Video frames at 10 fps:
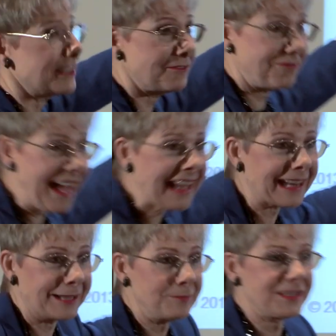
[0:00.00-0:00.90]

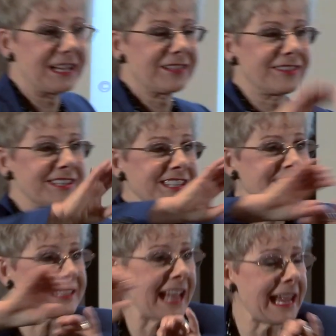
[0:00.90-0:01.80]
developed the
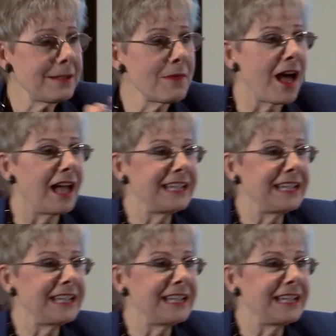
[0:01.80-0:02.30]
same